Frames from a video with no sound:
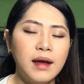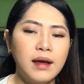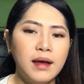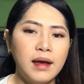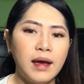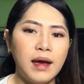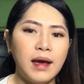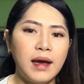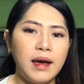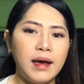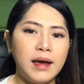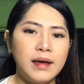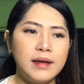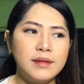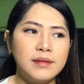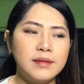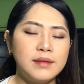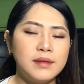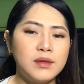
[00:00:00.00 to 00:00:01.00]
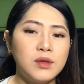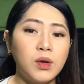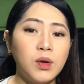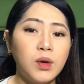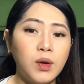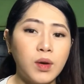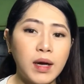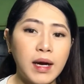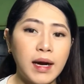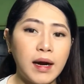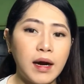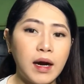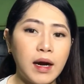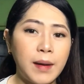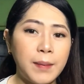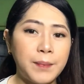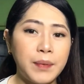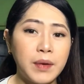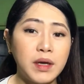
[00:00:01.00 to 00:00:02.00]
And tulo
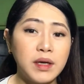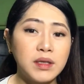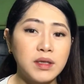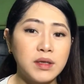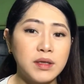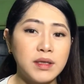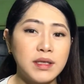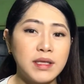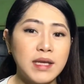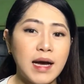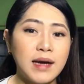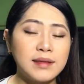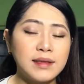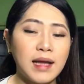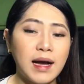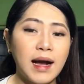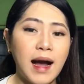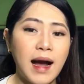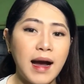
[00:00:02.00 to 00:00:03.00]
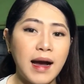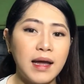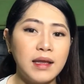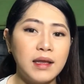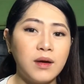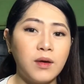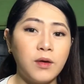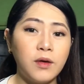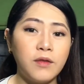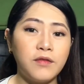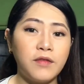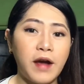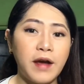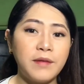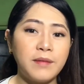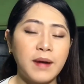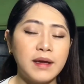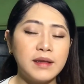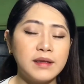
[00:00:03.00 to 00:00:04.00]
ka persons ang tagaan og
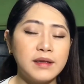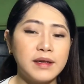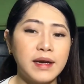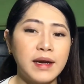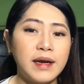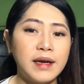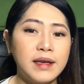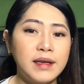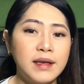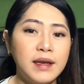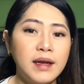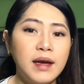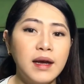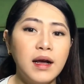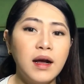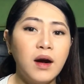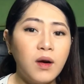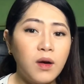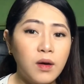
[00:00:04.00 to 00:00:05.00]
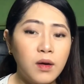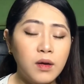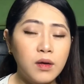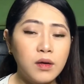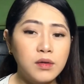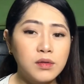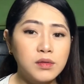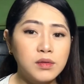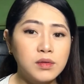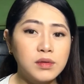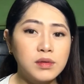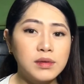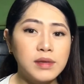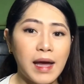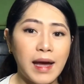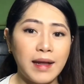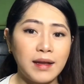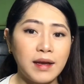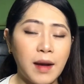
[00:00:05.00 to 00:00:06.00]
500 og
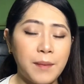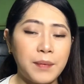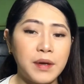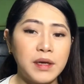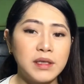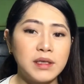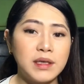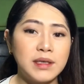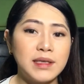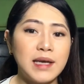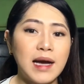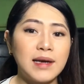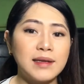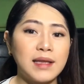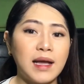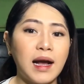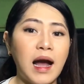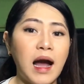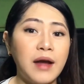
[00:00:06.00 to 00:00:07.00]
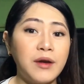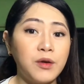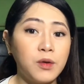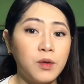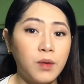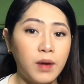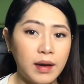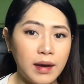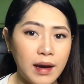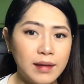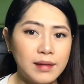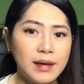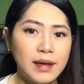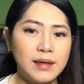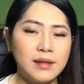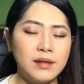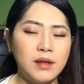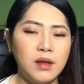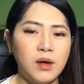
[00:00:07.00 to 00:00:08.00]
10 ka persons ang tagaan og
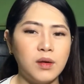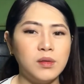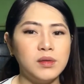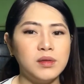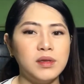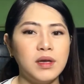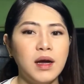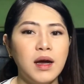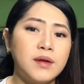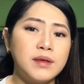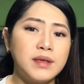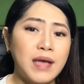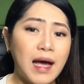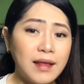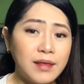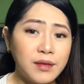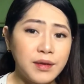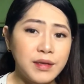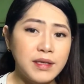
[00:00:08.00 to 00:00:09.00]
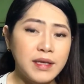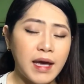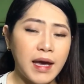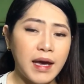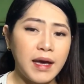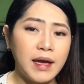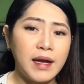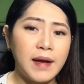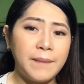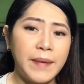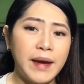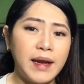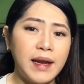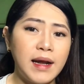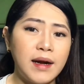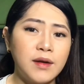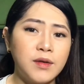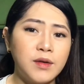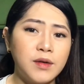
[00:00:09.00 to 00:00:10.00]
100 load. So sad to say gamay
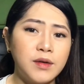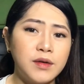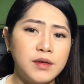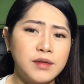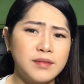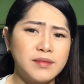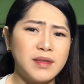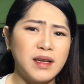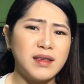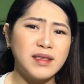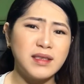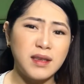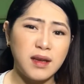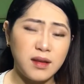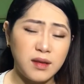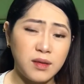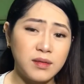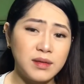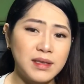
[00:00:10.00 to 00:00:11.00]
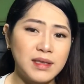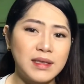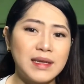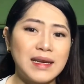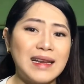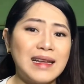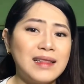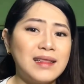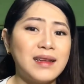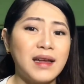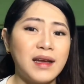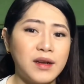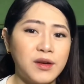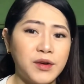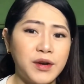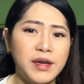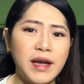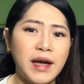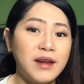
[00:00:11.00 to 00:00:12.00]
lang og nag-send og screen
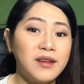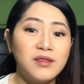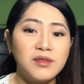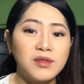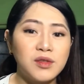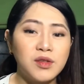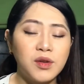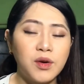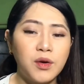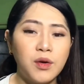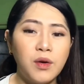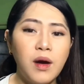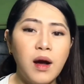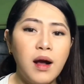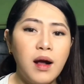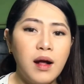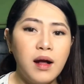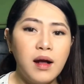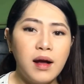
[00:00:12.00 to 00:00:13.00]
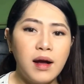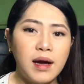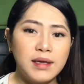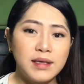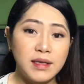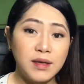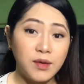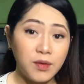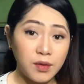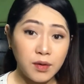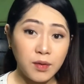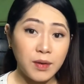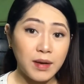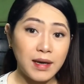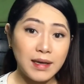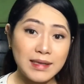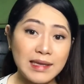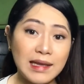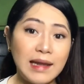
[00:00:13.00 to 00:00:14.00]
record. I don't know. Siguro
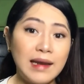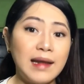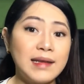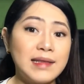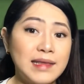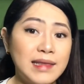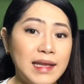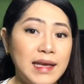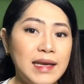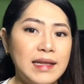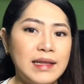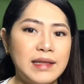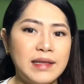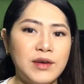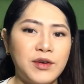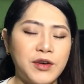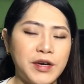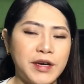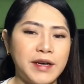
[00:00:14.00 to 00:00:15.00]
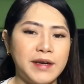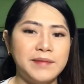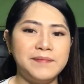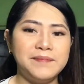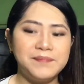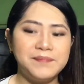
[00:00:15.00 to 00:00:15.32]
wala sila nag-need or